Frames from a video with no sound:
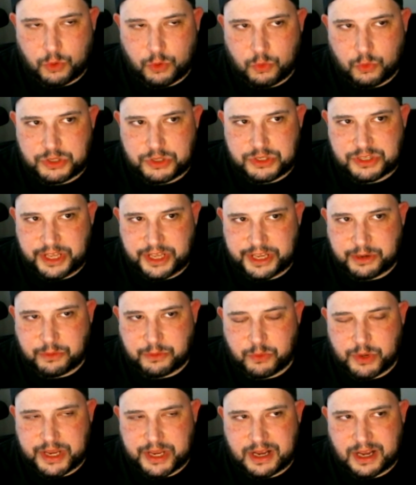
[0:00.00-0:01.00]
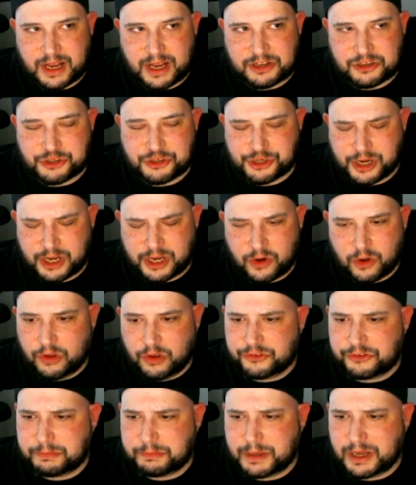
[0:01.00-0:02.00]
was like we got John
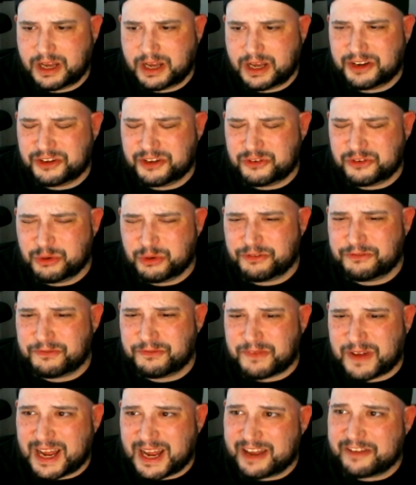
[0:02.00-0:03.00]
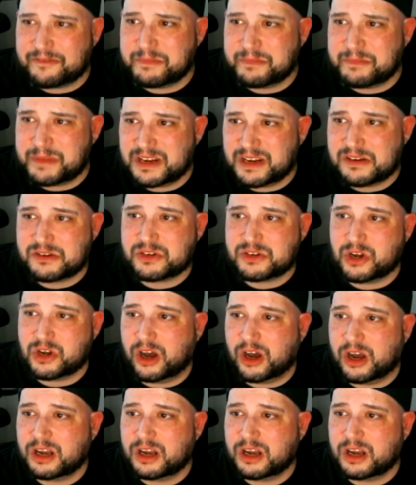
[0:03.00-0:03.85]
Allspaw to do a 5-minute talk.